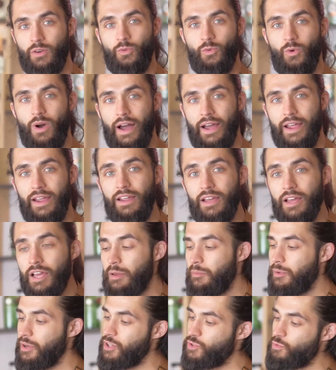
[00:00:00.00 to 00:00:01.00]
Why?
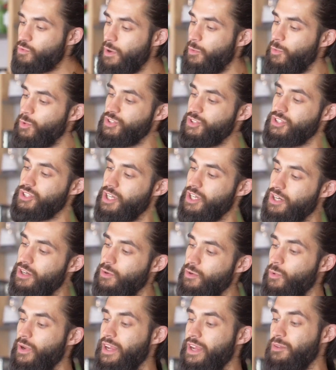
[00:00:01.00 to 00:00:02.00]
Because when we stir,
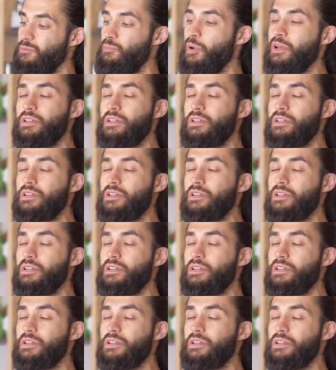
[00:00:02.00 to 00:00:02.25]
we can